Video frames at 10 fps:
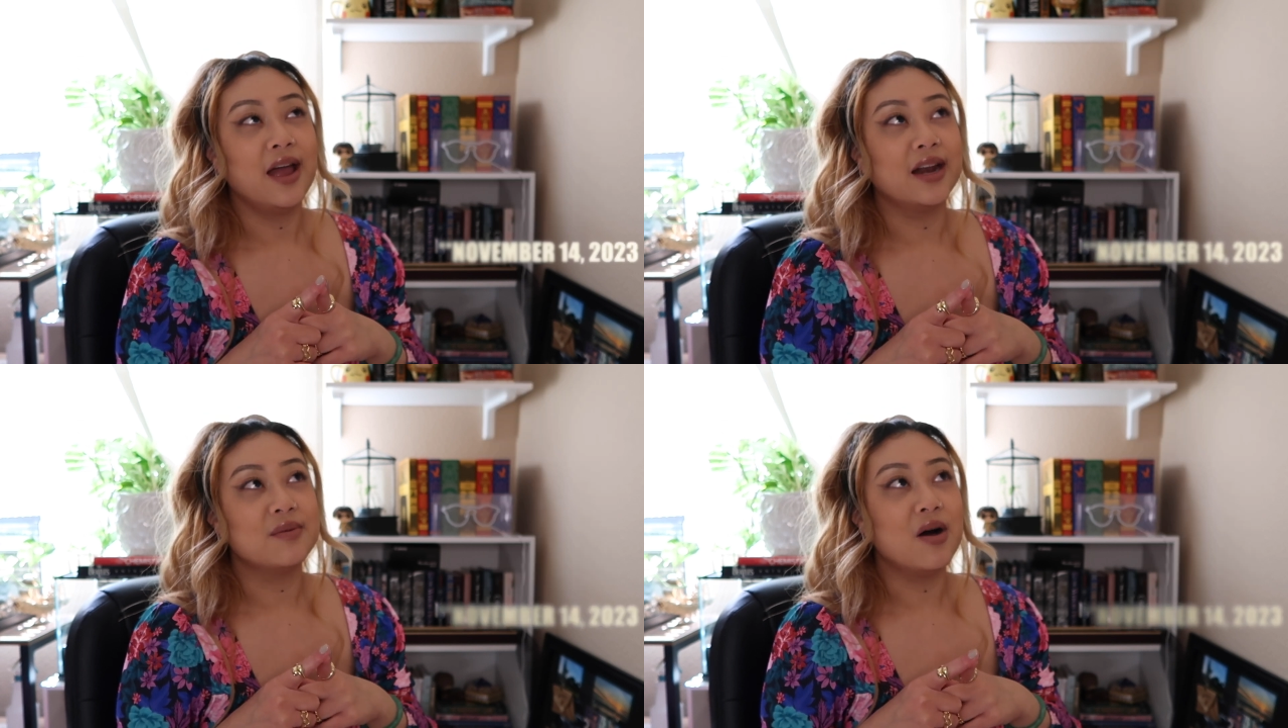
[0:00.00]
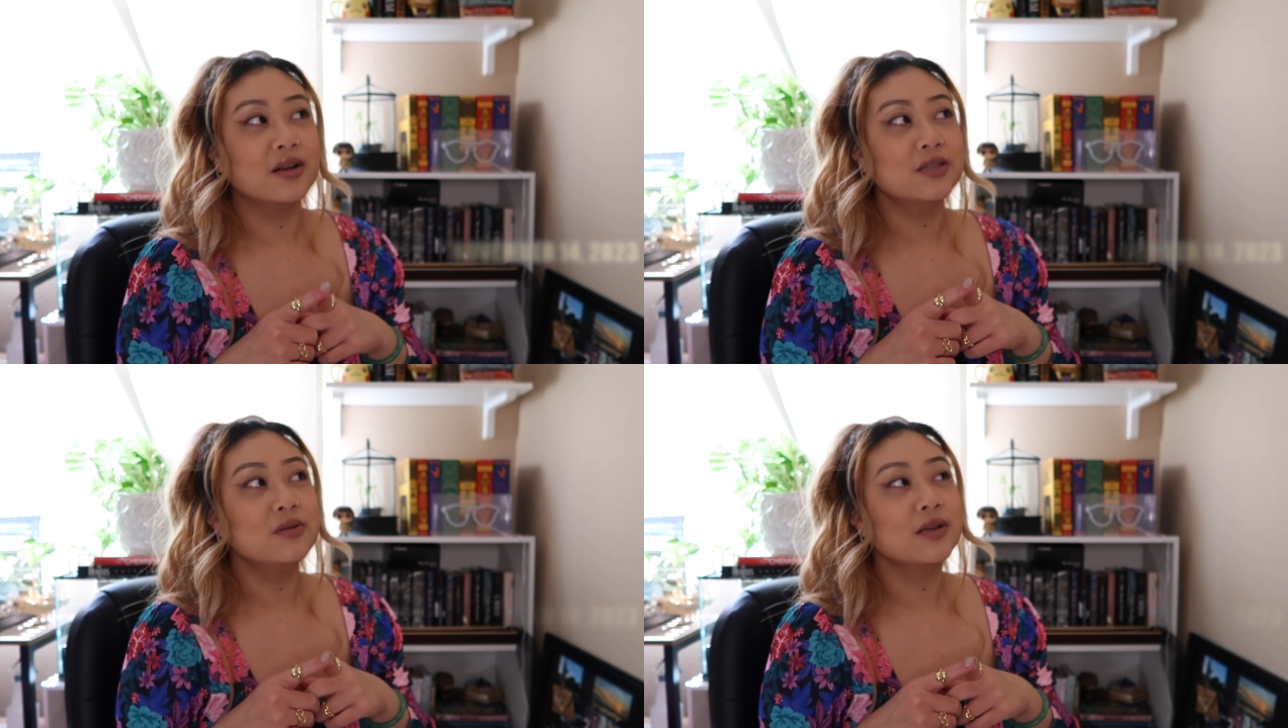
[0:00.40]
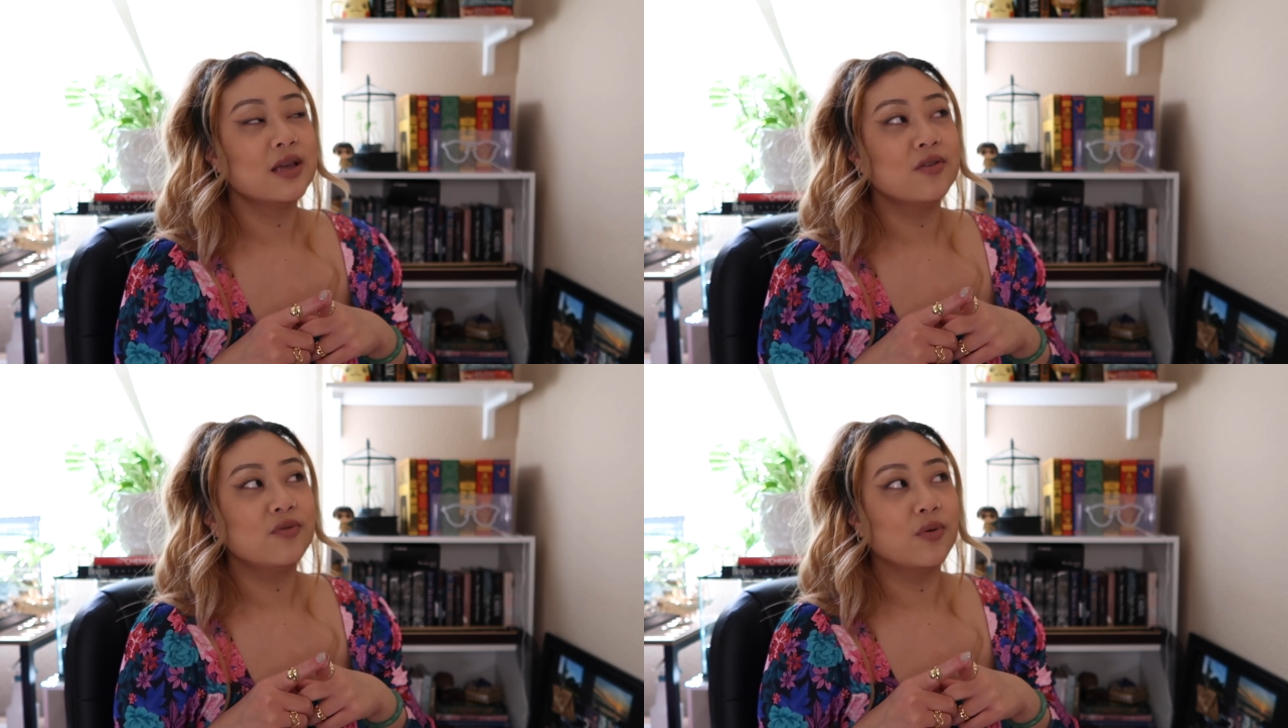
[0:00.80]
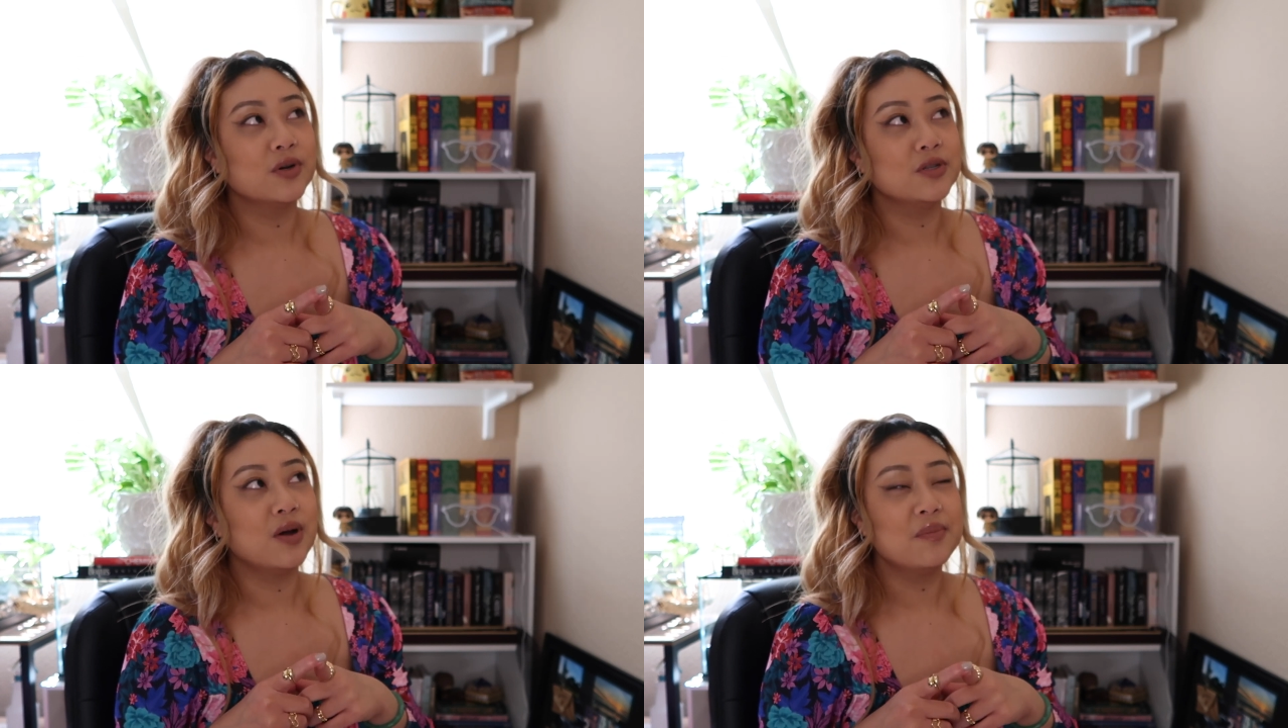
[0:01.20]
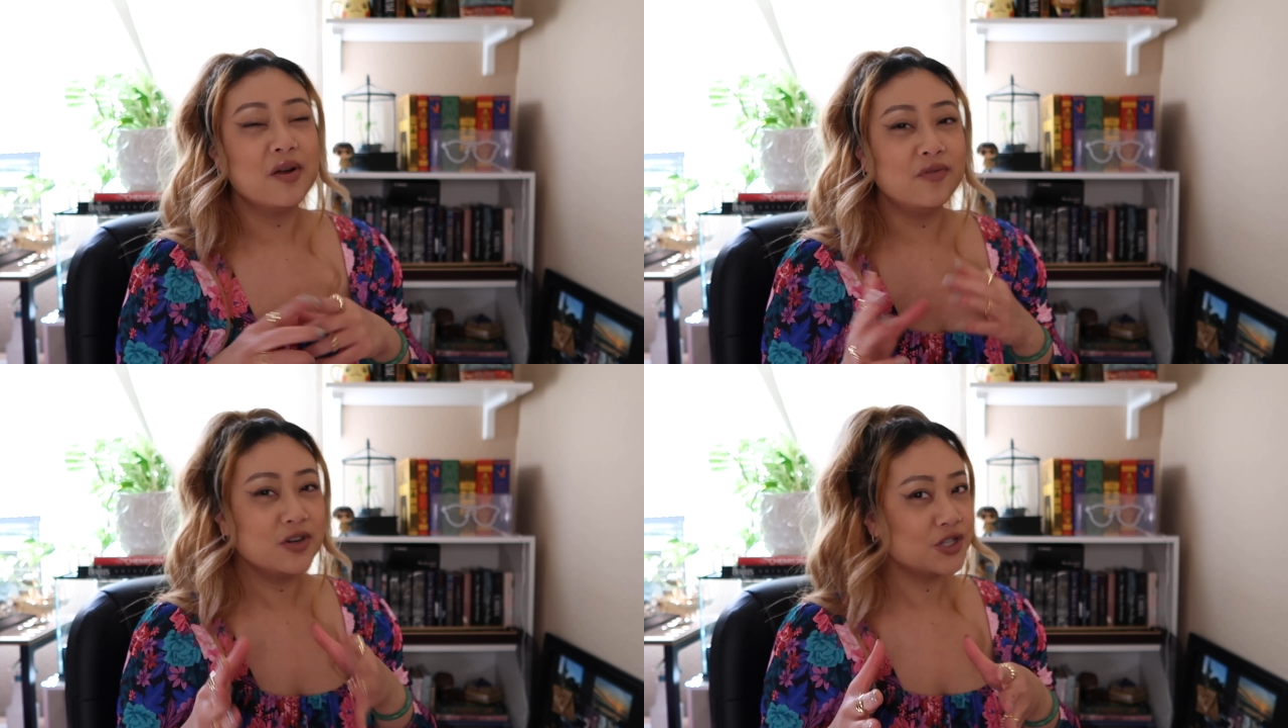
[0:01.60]
And I'm also looking forward to, I'm
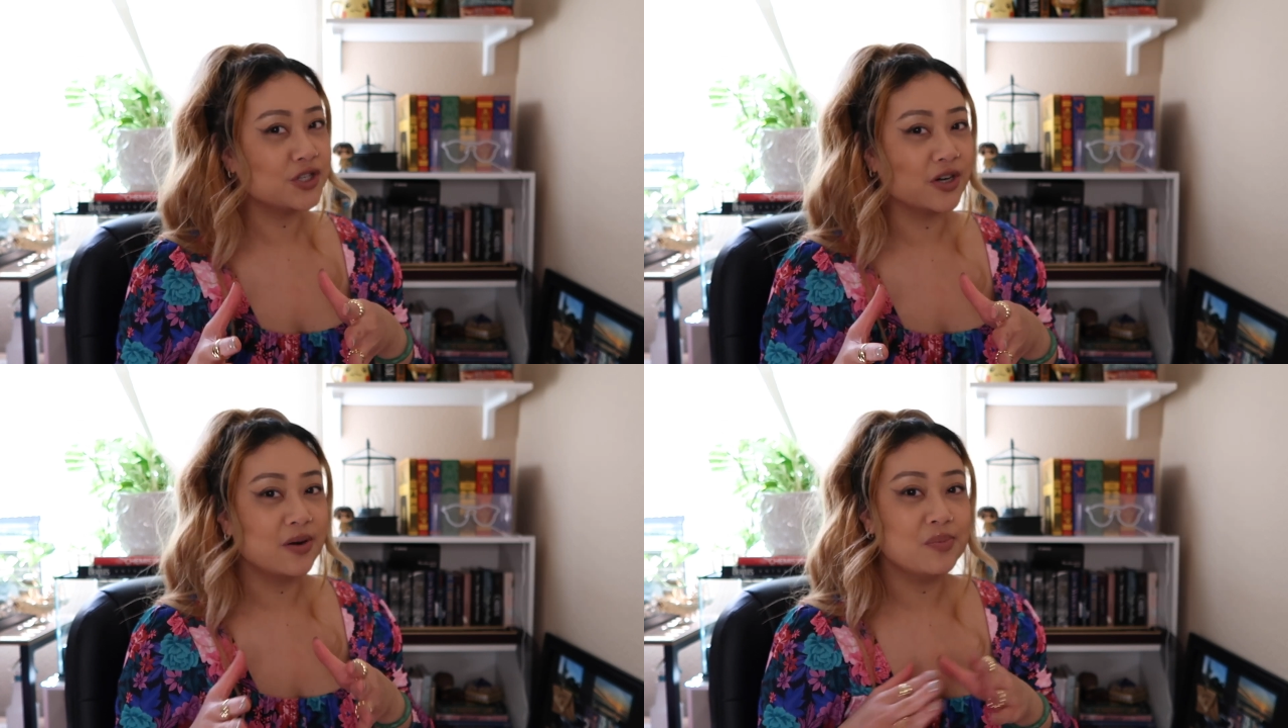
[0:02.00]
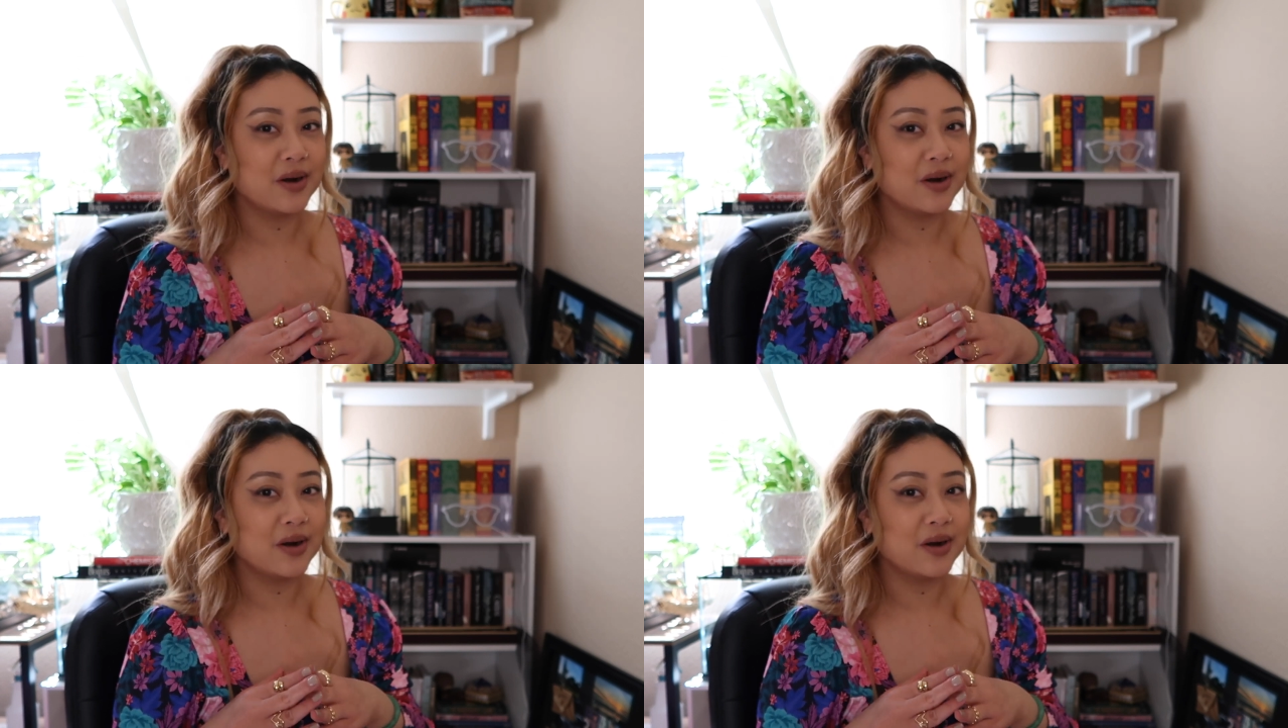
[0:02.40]
not for sure,